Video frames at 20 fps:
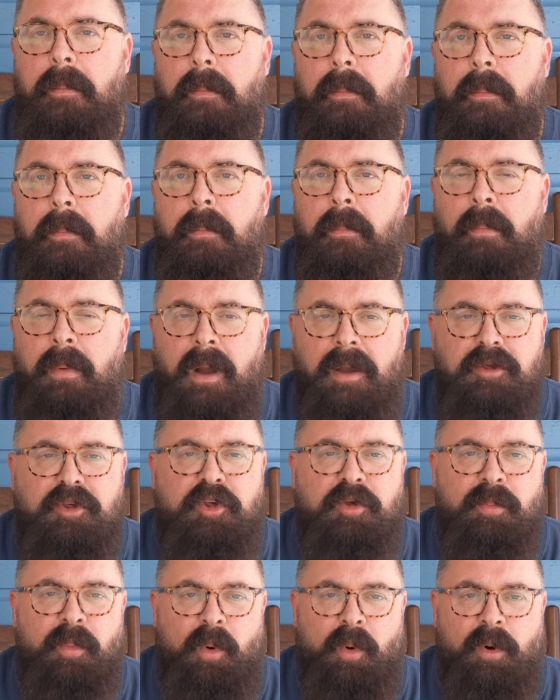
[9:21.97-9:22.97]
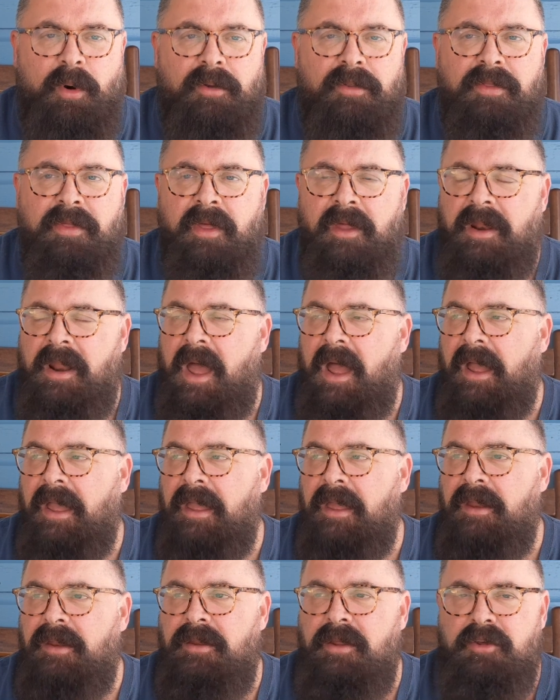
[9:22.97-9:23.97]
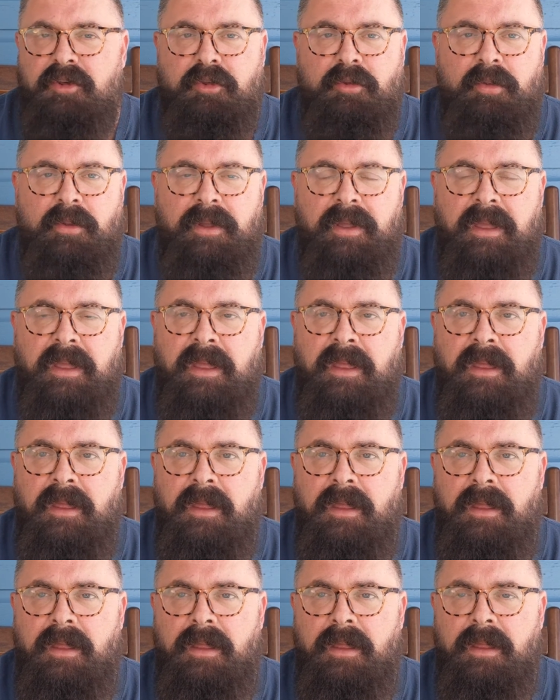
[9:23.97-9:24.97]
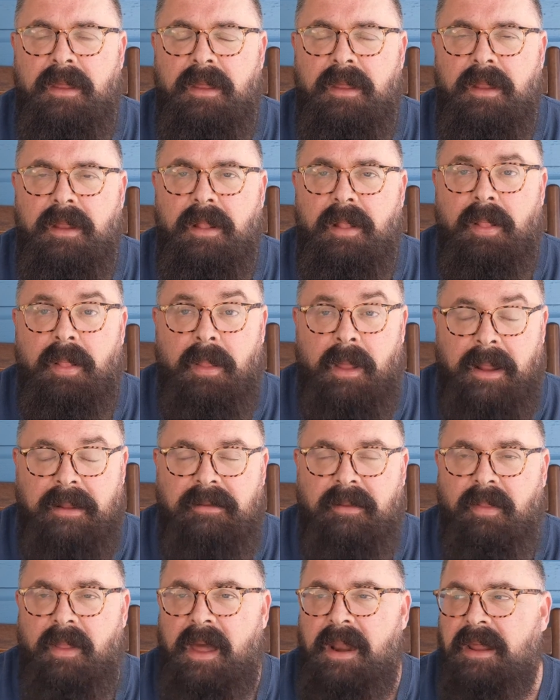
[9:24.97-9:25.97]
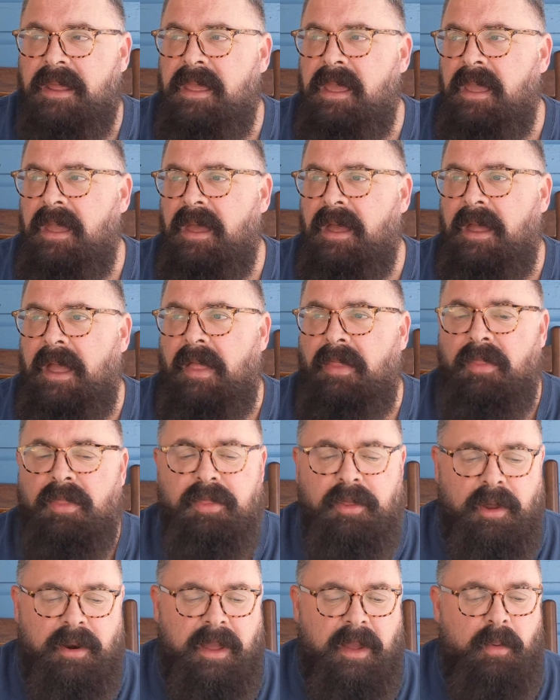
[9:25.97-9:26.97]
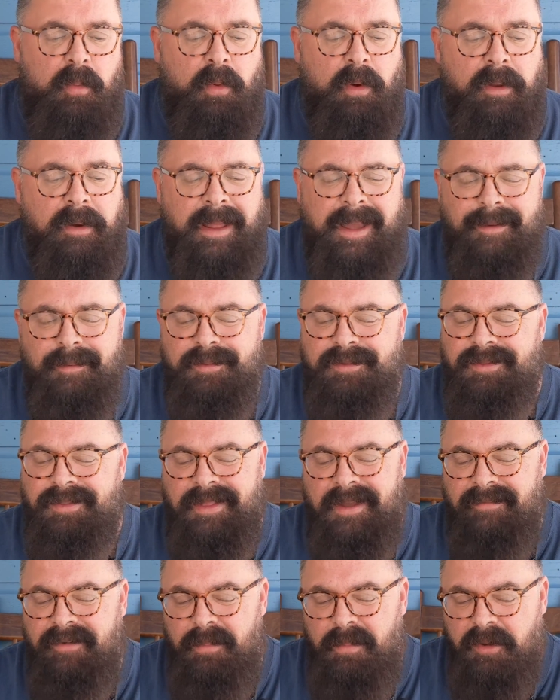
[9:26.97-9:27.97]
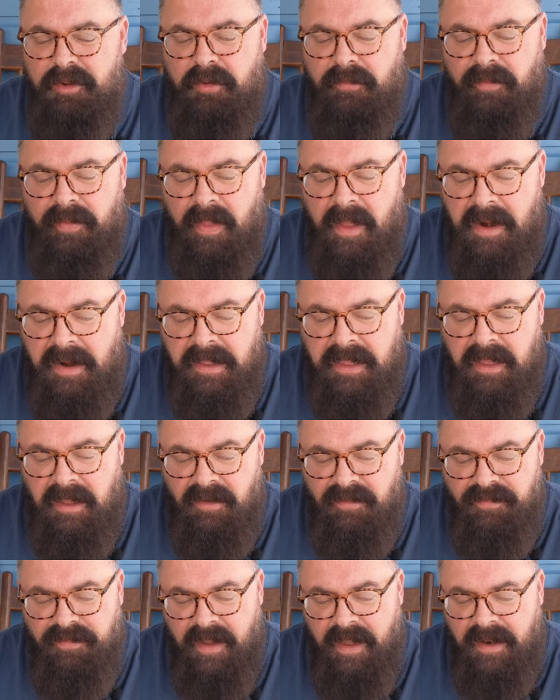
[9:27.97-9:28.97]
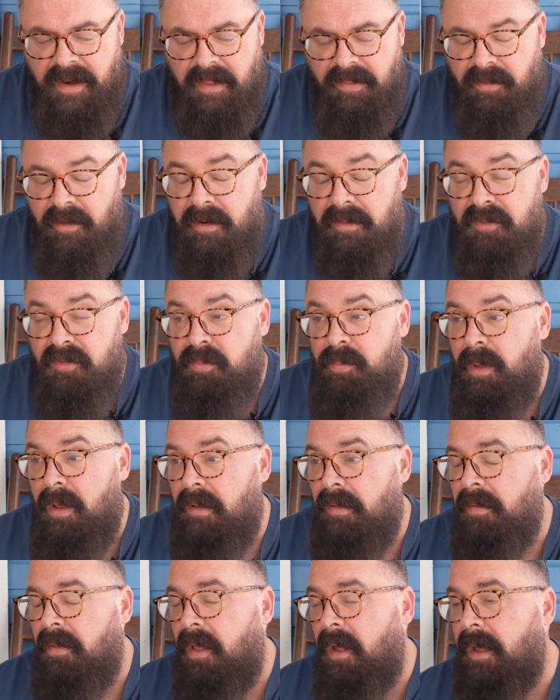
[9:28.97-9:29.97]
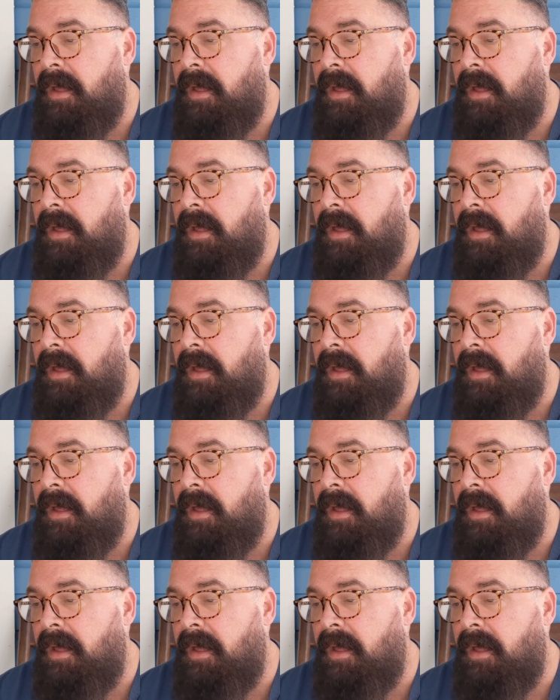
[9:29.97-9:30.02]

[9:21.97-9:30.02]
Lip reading: much more than I initially liked Latakia and thought I would. I was never much of a Latakia fan. I thought it smelt